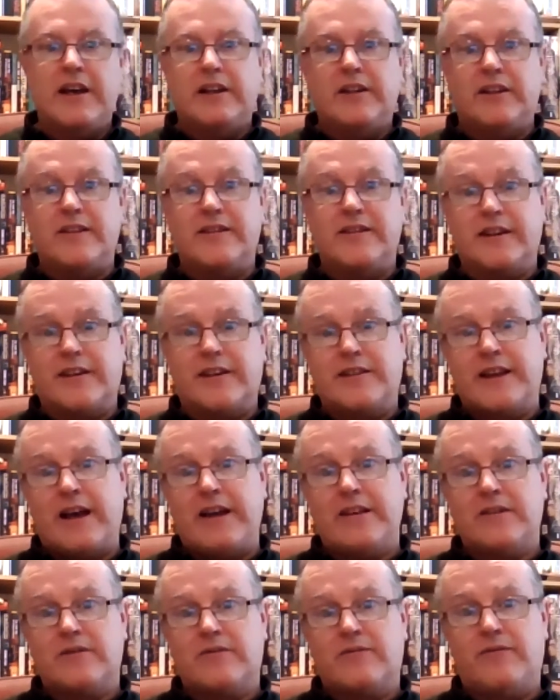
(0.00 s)
The
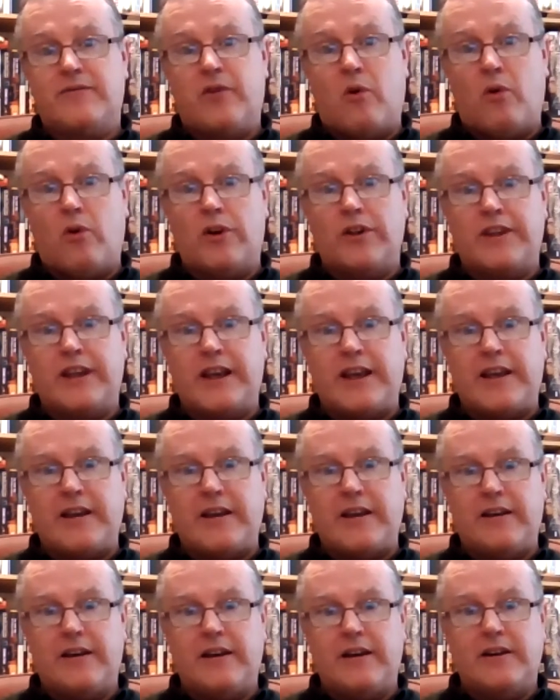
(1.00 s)
success for the
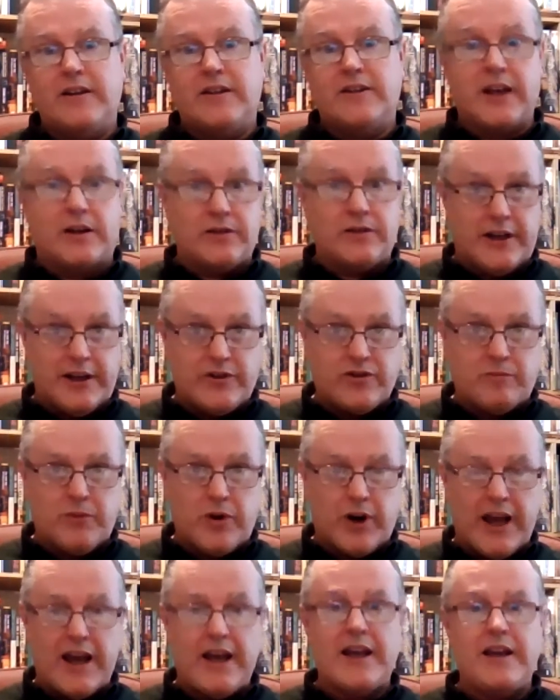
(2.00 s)
South Leitrim
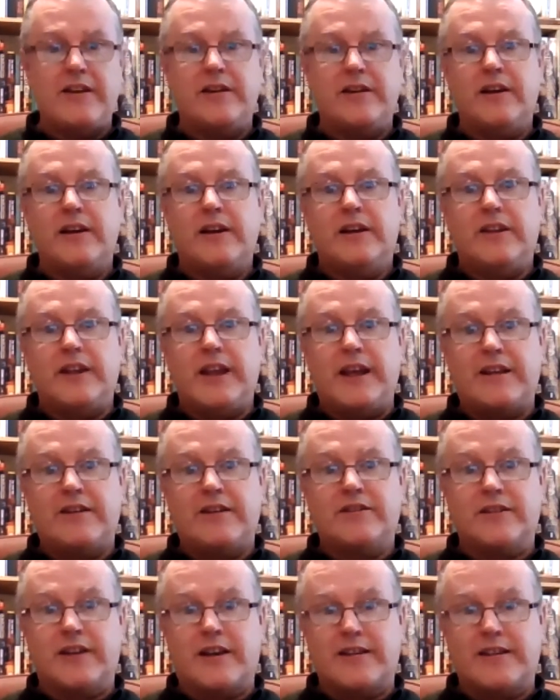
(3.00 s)
Brigade, the
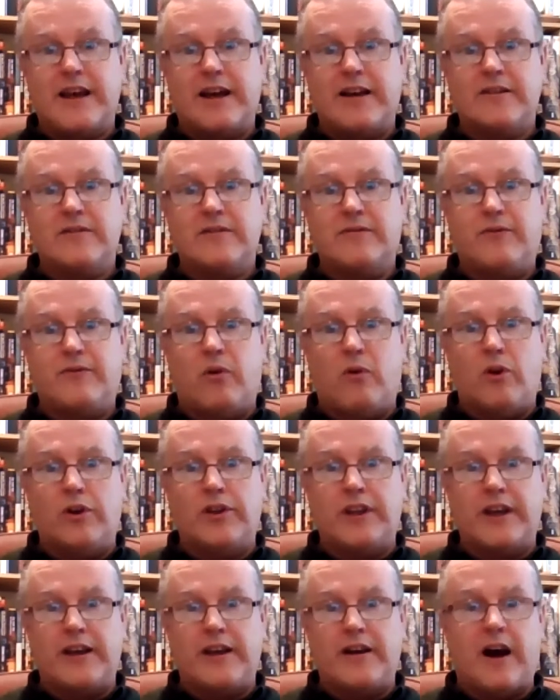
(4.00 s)
success for
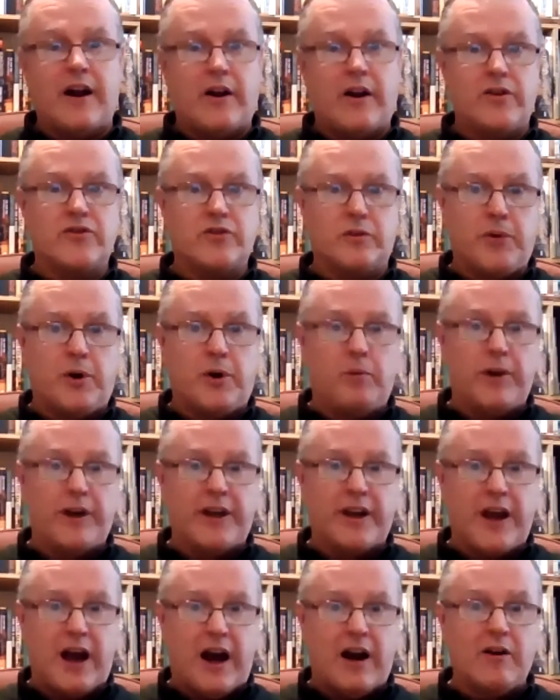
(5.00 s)
the Irish
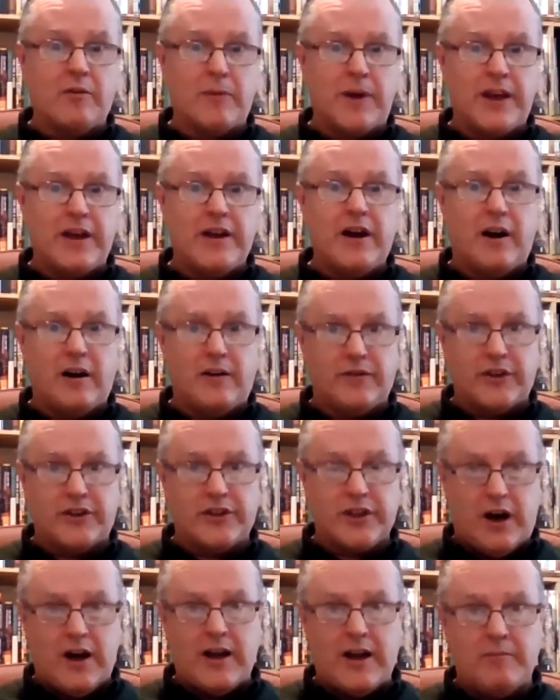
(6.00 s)
Republican Army of the
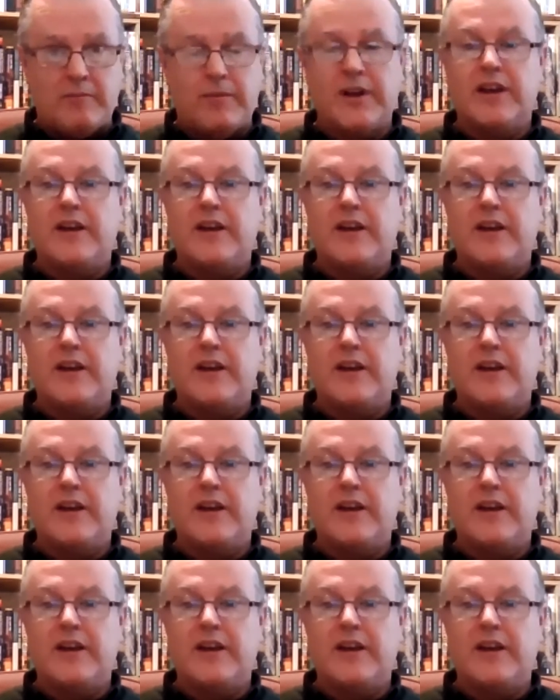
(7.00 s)
time,